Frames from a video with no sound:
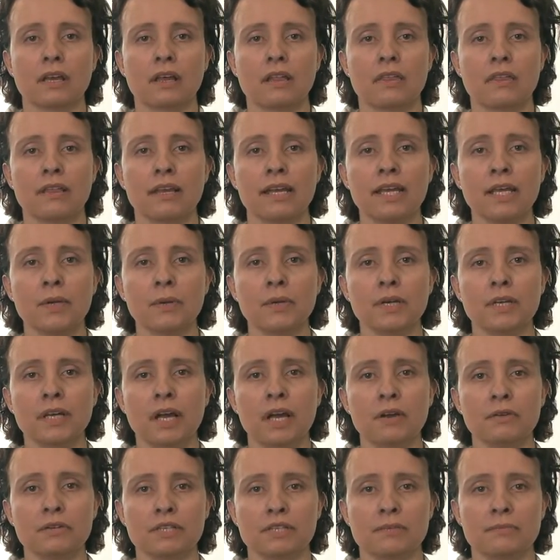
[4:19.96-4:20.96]
The liquid
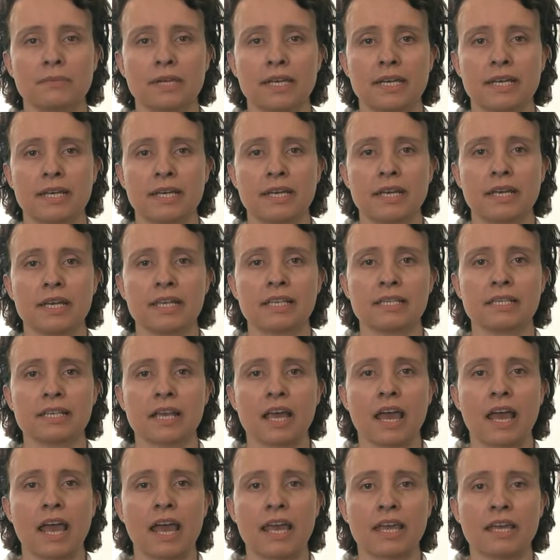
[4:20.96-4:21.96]
culture media is
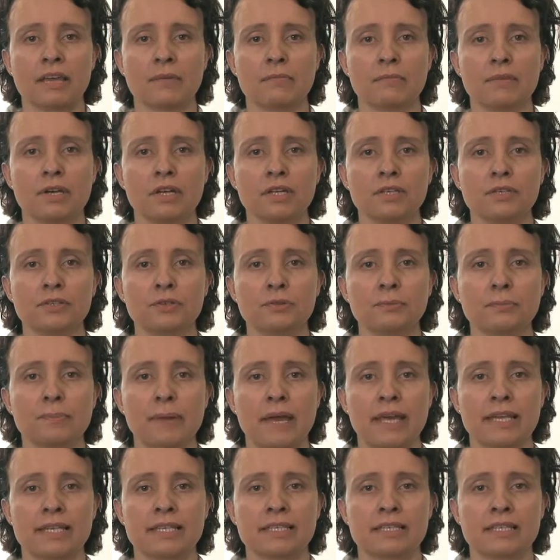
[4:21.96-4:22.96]
a
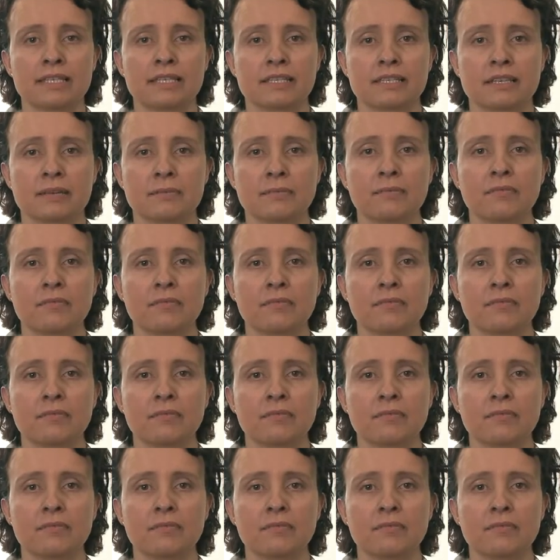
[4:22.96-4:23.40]
commercial-based system